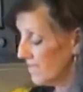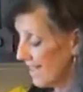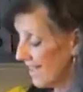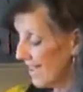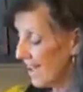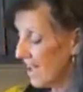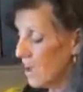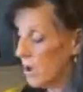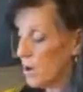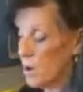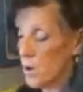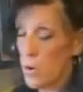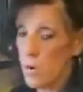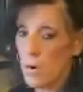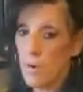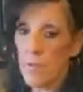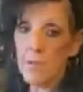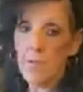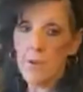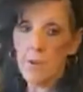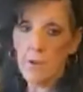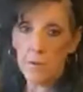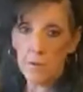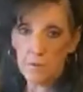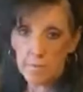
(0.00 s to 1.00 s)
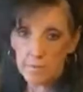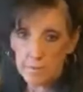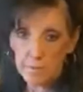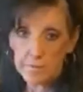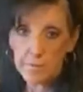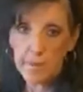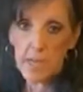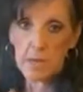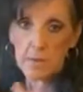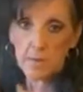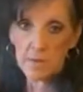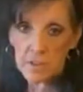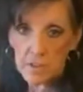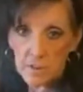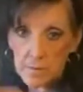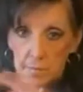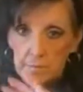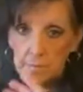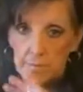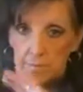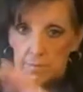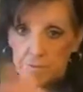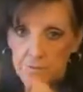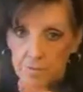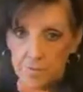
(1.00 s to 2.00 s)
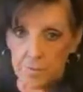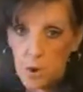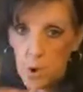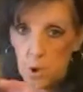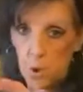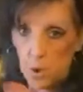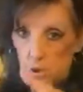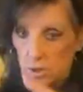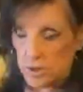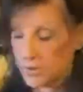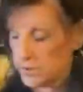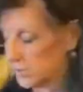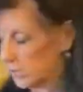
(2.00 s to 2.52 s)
Now they'll be able to fold,